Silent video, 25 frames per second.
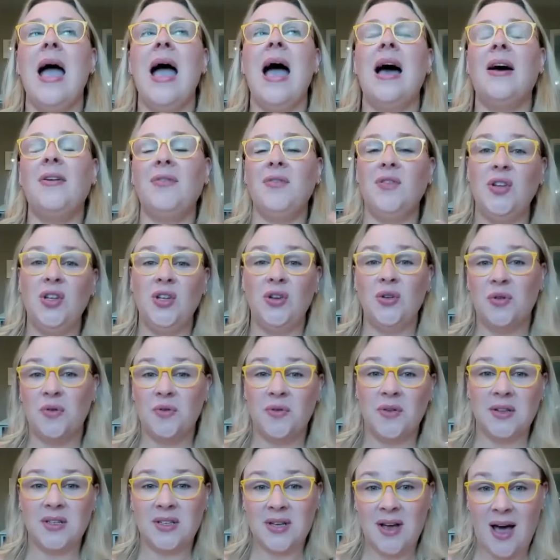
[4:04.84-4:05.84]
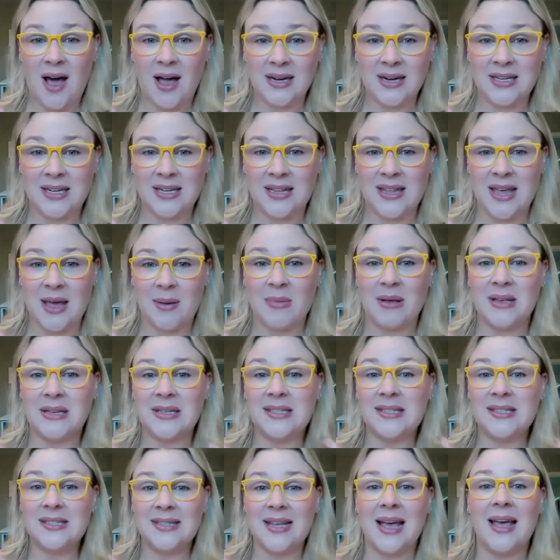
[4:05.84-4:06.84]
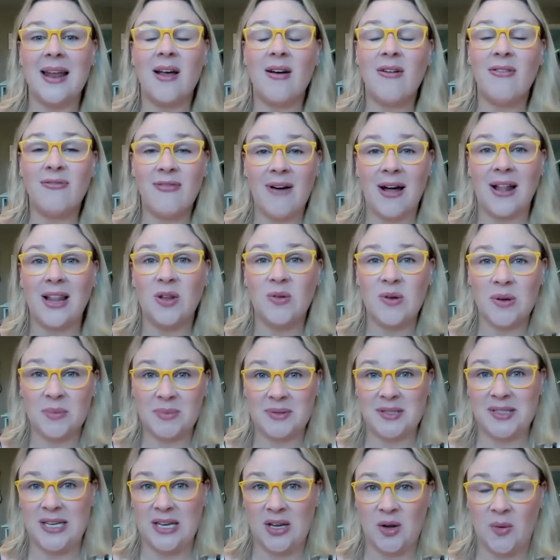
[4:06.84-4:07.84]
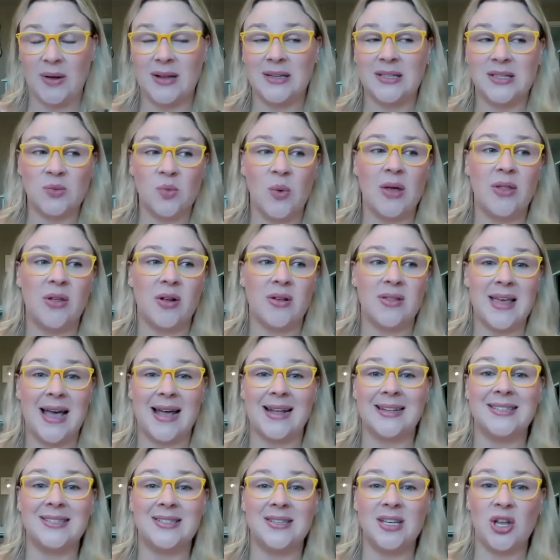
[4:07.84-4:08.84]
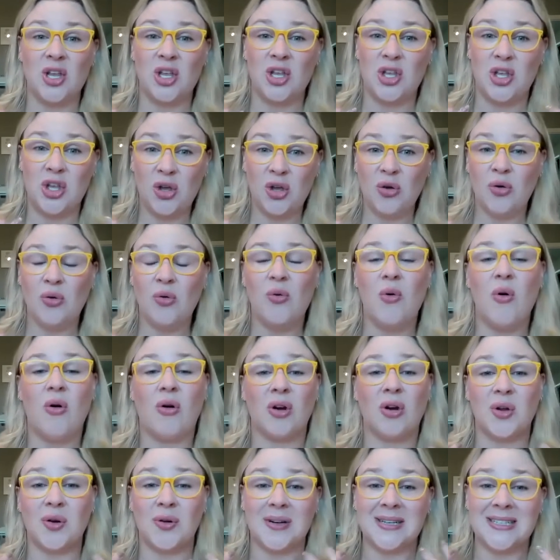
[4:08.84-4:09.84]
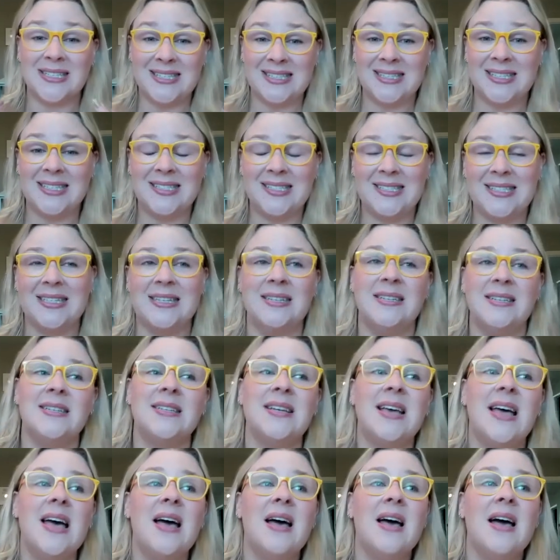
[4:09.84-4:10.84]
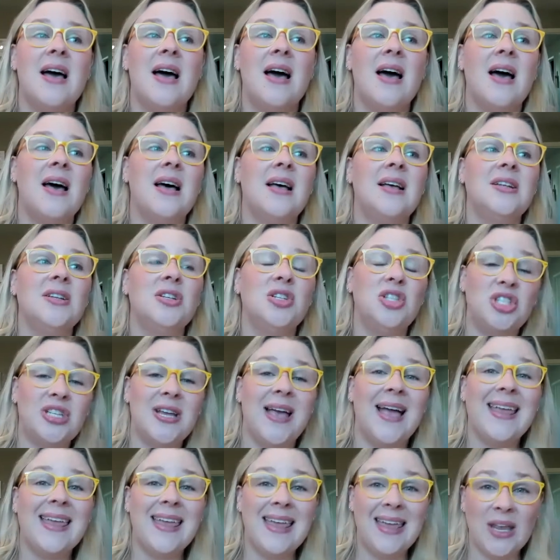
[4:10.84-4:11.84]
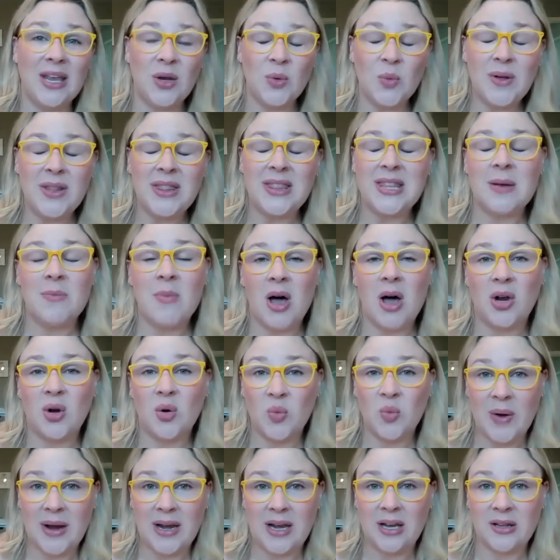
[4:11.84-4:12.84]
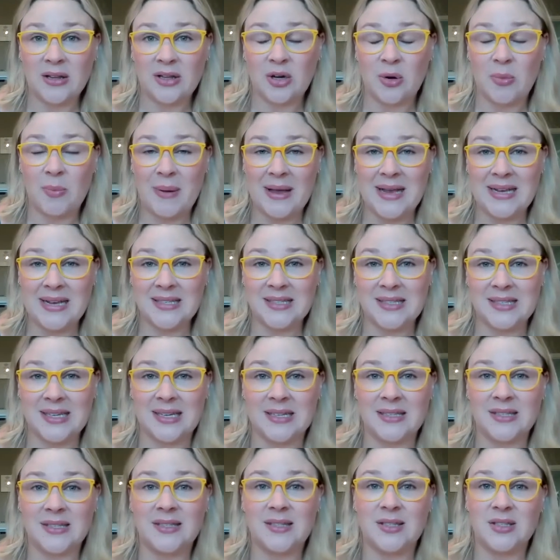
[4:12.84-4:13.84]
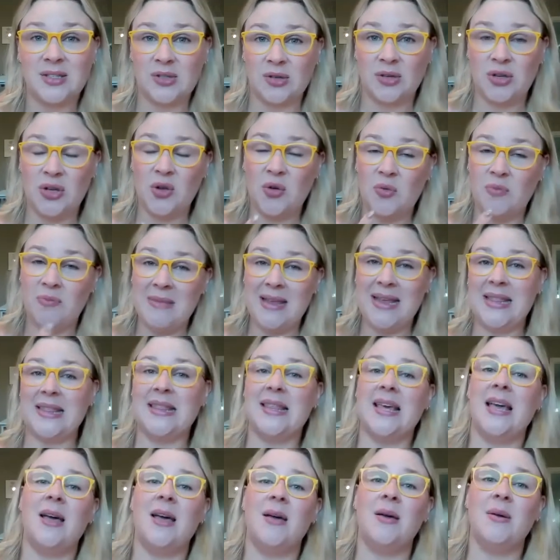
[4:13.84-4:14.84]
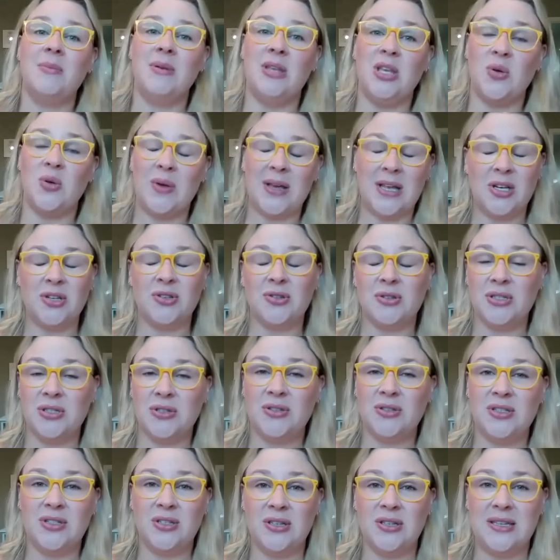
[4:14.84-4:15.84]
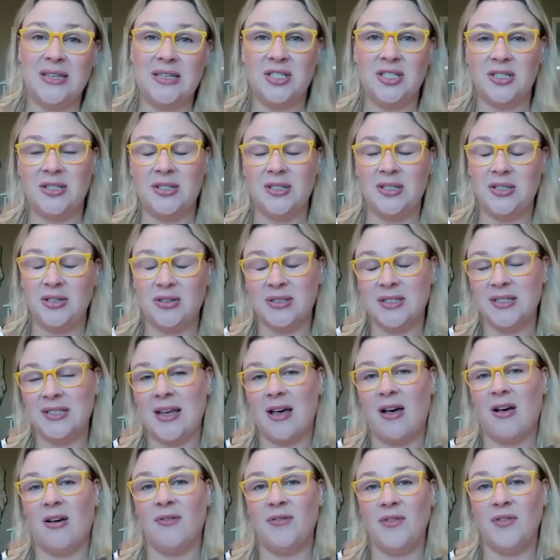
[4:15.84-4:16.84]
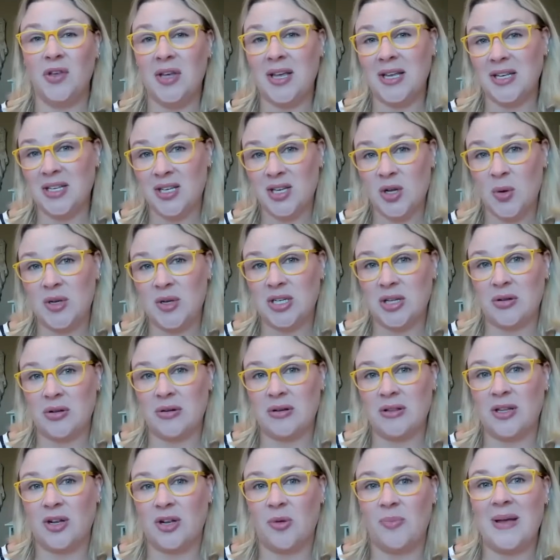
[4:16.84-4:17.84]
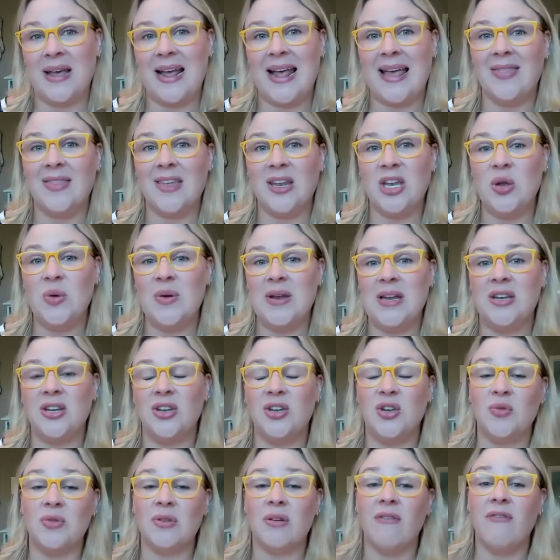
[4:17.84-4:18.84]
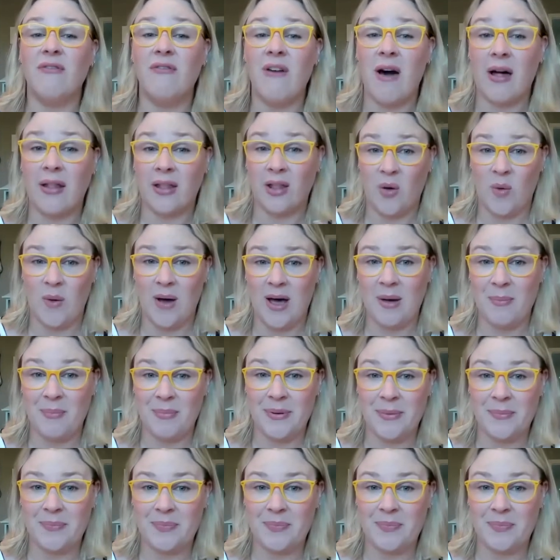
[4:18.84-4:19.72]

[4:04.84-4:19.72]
after you've talked to them, set a follow-up sequence, whether that's you or your assistant. Check in with them on a regular basis. So you meet them, you introduce each yourself, you get to know each other a little bit, and then you need to do the follow-up.